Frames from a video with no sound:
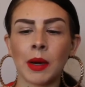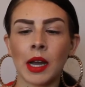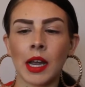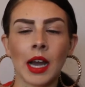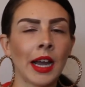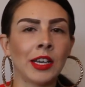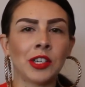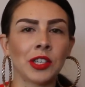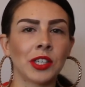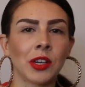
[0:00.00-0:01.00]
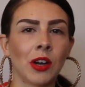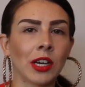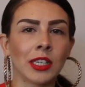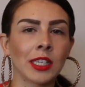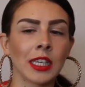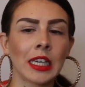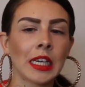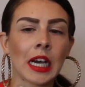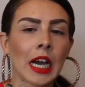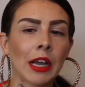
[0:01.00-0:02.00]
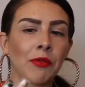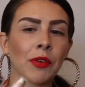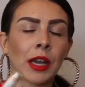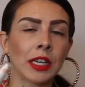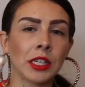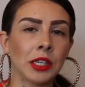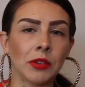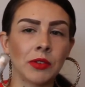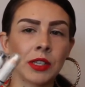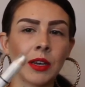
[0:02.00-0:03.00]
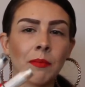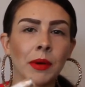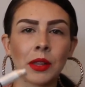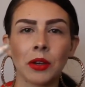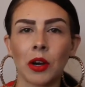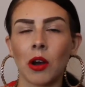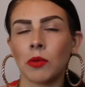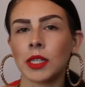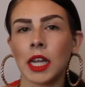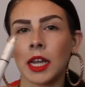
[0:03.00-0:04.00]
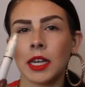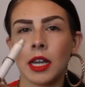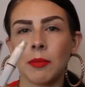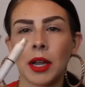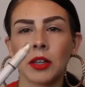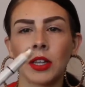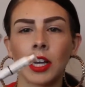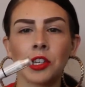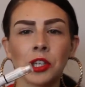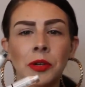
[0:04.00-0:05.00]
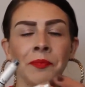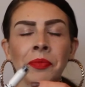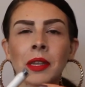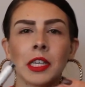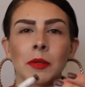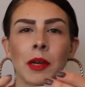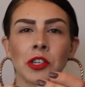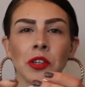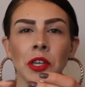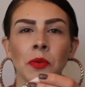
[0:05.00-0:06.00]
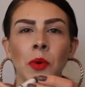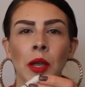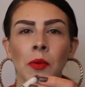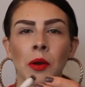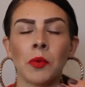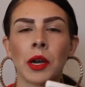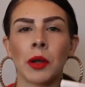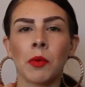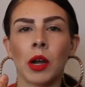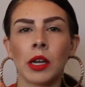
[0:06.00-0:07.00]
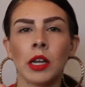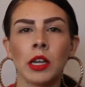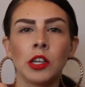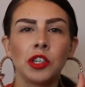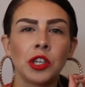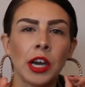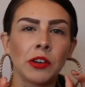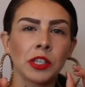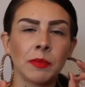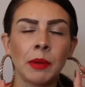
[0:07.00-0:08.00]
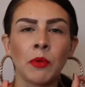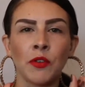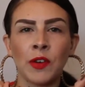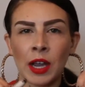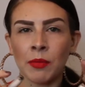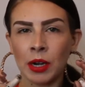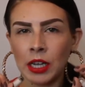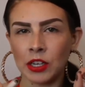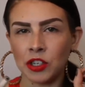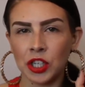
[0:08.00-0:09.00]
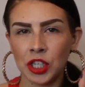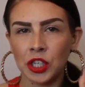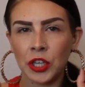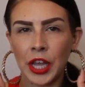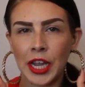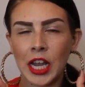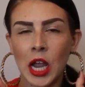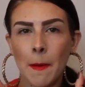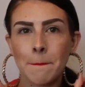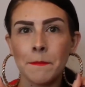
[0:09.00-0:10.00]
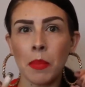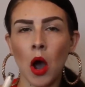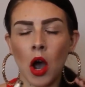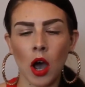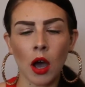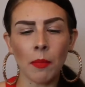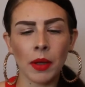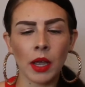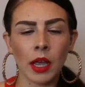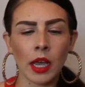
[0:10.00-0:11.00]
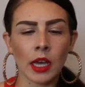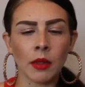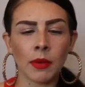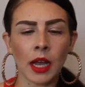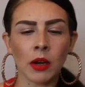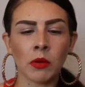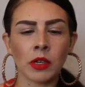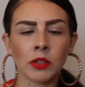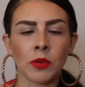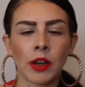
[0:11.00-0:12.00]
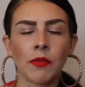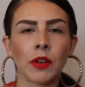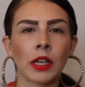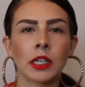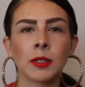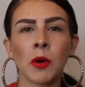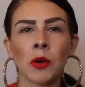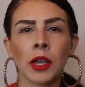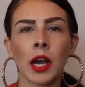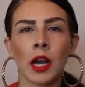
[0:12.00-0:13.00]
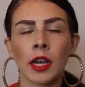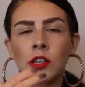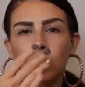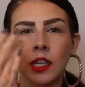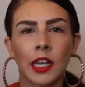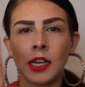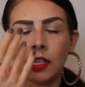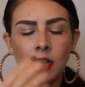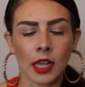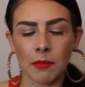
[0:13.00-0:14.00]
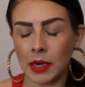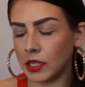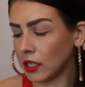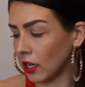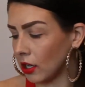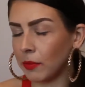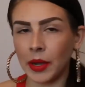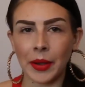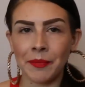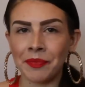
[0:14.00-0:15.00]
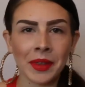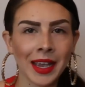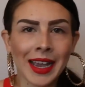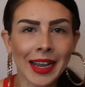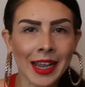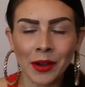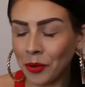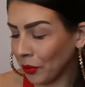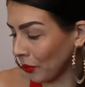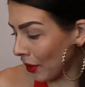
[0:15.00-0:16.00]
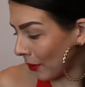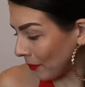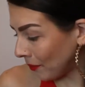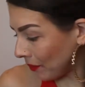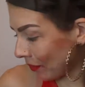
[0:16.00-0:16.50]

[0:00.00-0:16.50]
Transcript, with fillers: but I just honestly, I forget to use them, but they're always handy in my collection, especially the white one when I want shadows to be more vibrant and just to like pop. And the black one is great for like a smoky eye and just laying down that base color, but I can't go through them.